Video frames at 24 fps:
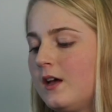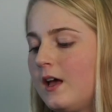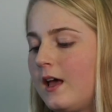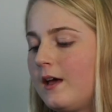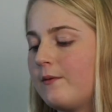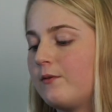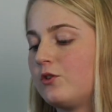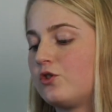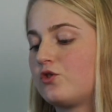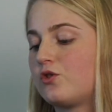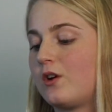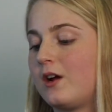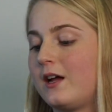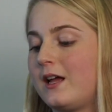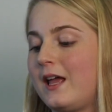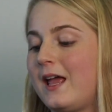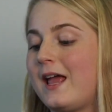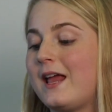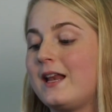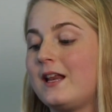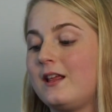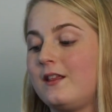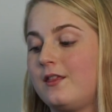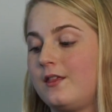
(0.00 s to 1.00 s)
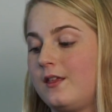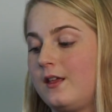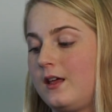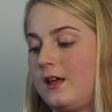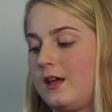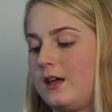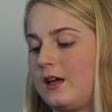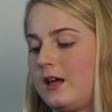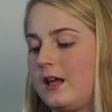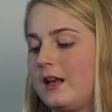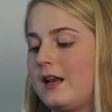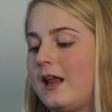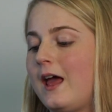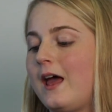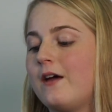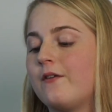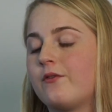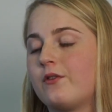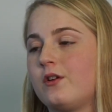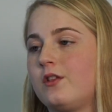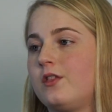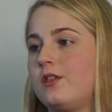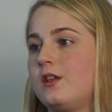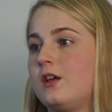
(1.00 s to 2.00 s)
and would try anything and
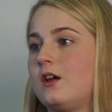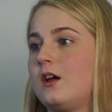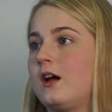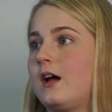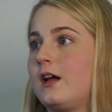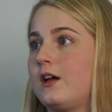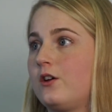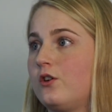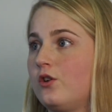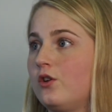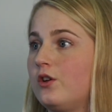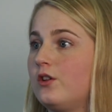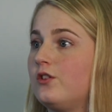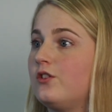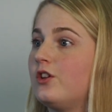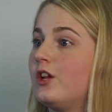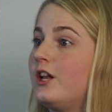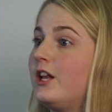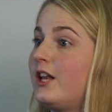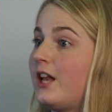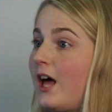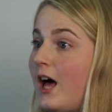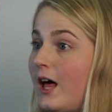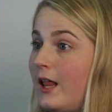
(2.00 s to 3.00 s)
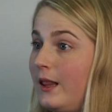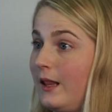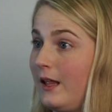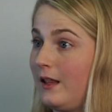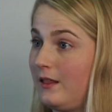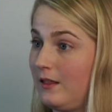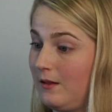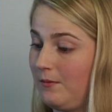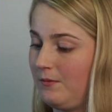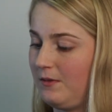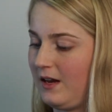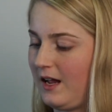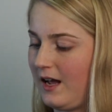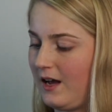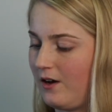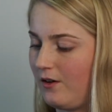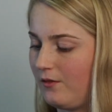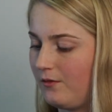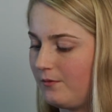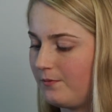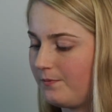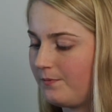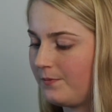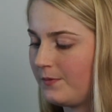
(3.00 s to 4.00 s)
everything I could to not let them down.
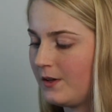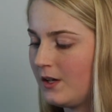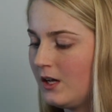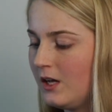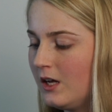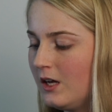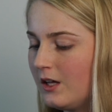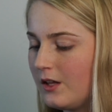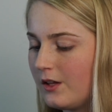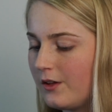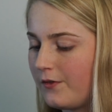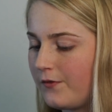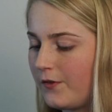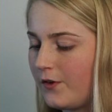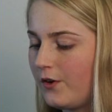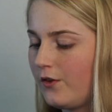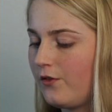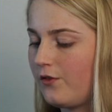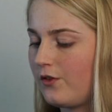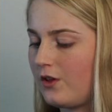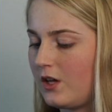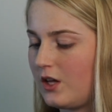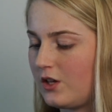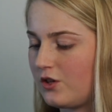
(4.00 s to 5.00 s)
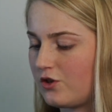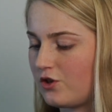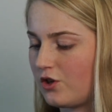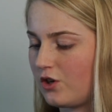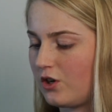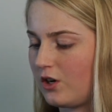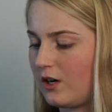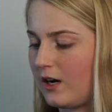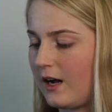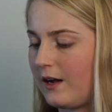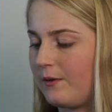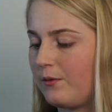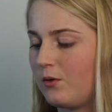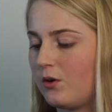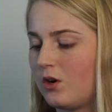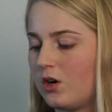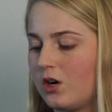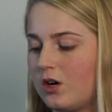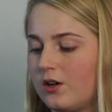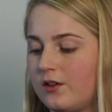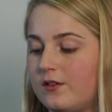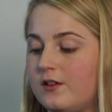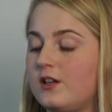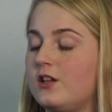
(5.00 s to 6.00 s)
The first teacher I would
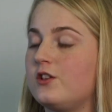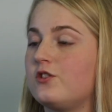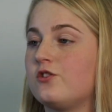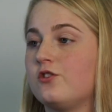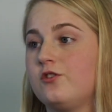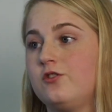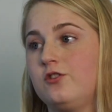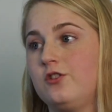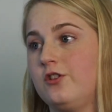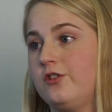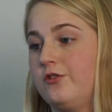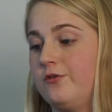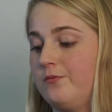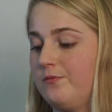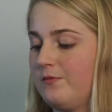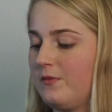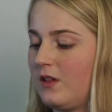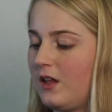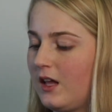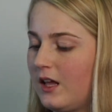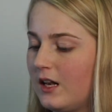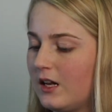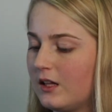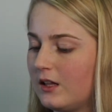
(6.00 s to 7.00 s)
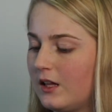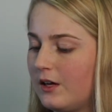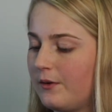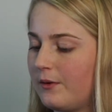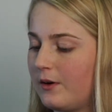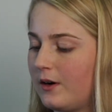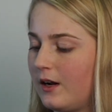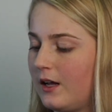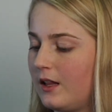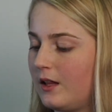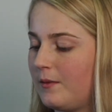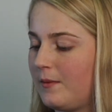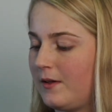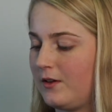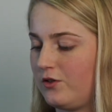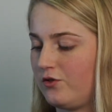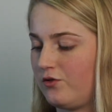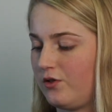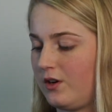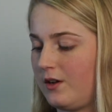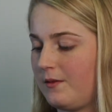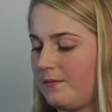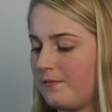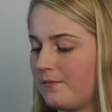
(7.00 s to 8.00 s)
call Teacher 2 in a lower
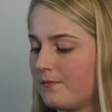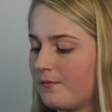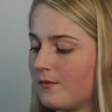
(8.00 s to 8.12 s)
elementary.